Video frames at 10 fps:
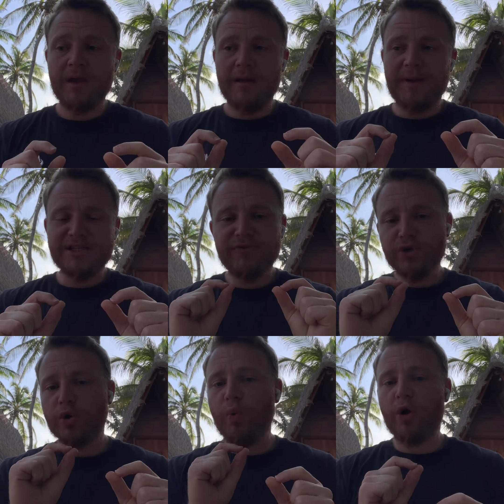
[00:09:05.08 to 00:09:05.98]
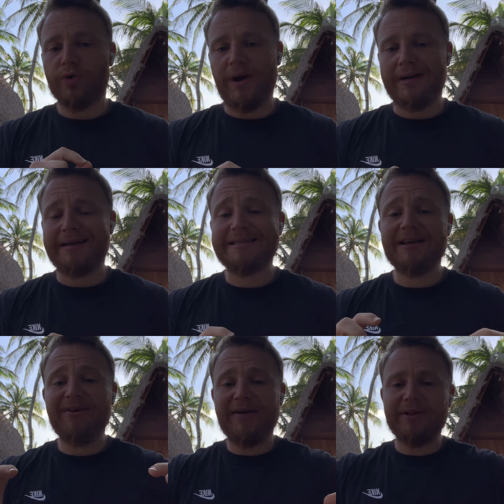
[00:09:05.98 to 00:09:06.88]
imagine if you could walk around and instead
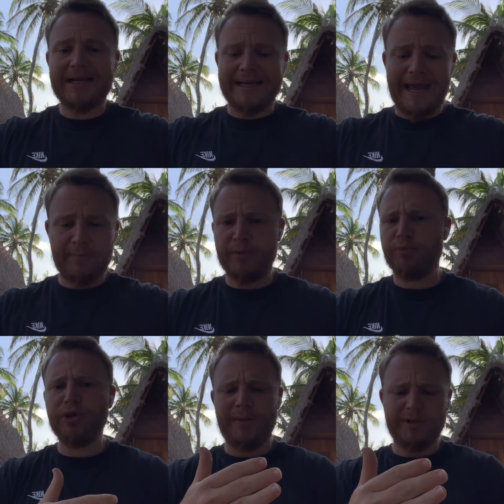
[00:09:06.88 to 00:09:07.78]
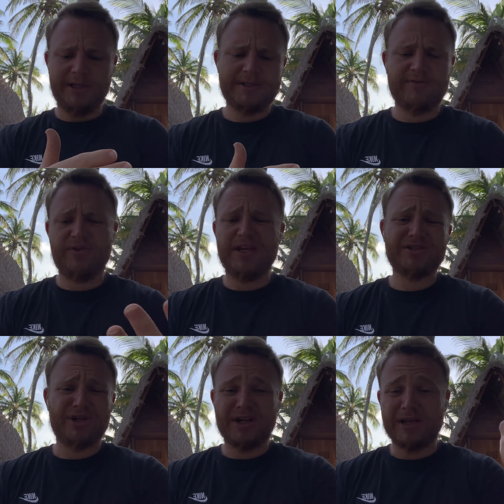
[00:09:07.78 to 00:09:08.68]
of having like an app and pull up a list of
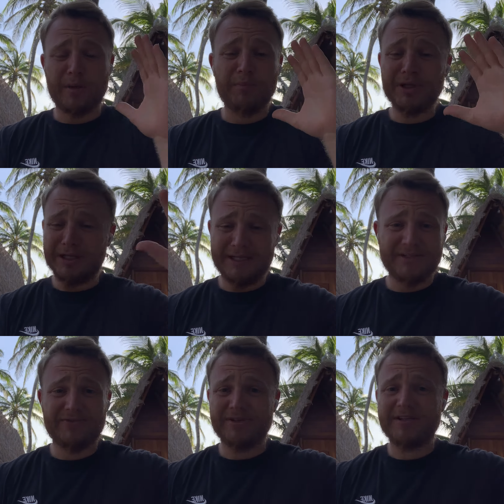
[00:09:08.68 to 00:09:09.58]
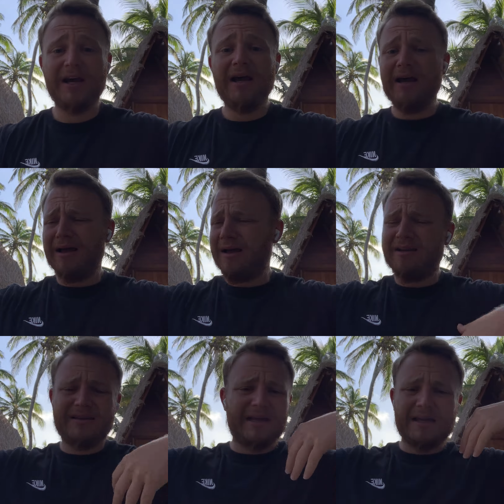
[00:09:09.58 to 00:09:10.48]
things on like a completely different
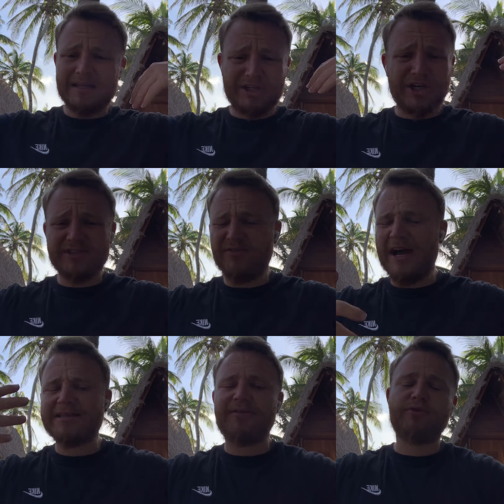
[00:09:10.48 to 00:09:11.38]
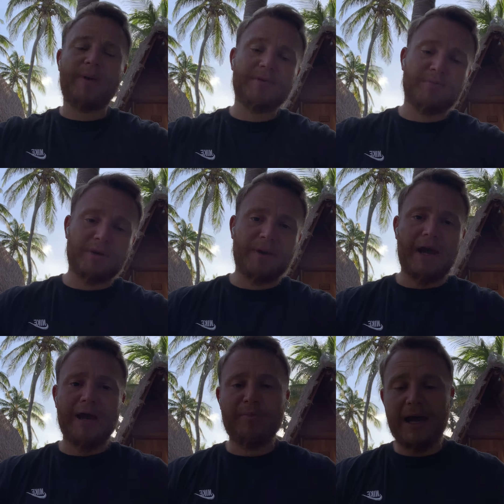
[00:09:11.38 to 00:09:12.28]
device. I have to remember to bring my
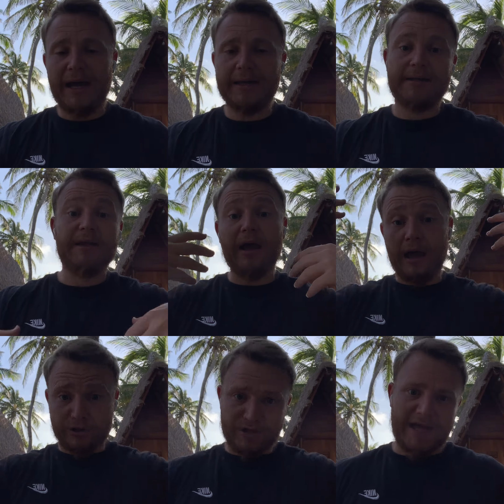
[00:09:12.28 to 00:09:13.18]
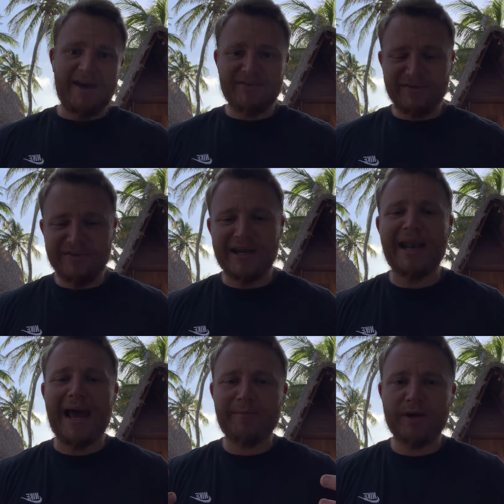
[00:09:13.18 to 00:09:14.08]
iPad, and do they have even an
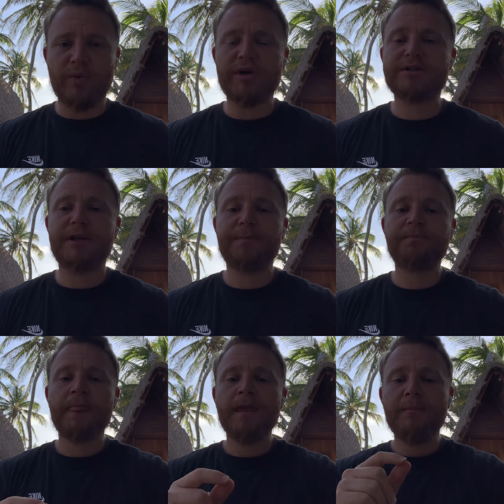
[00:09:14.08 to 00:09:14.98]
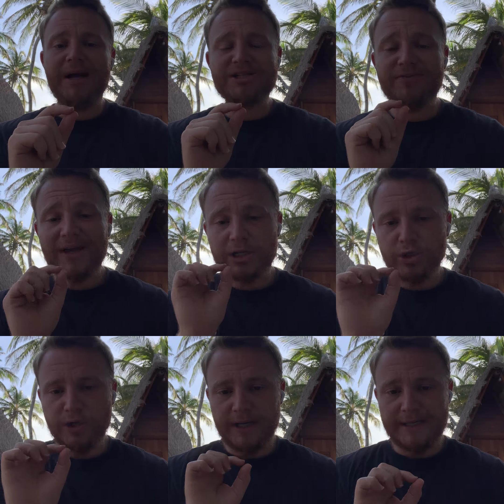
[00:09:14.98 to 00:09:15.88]
app that works on it? Imagine if I could
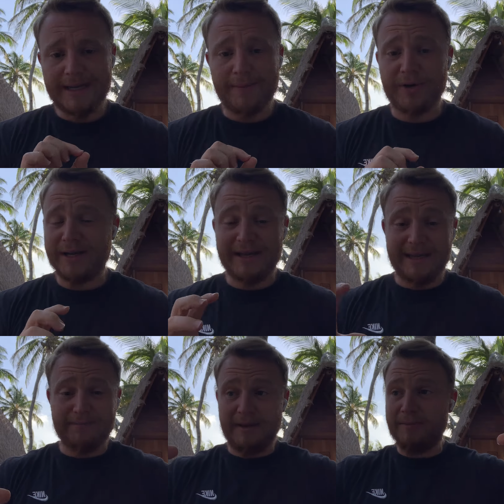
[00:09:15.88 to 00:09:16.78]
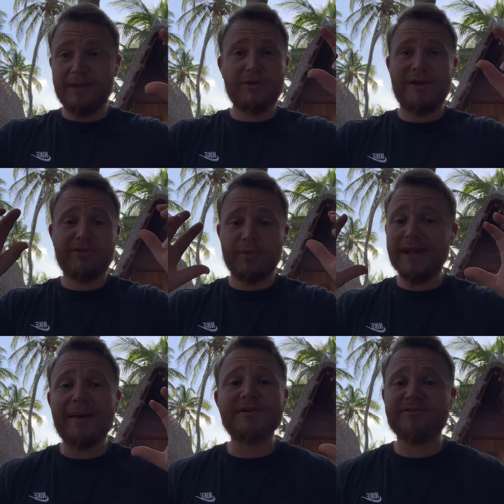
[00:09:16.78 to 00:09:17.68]
look at any camera, and again, maybe you have 3
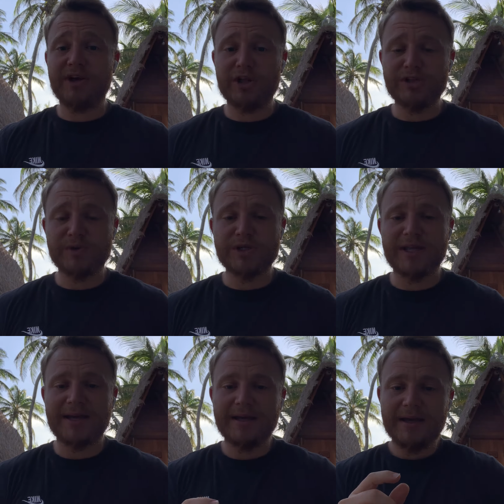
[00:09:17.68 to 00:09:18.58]
cameras very close to each other.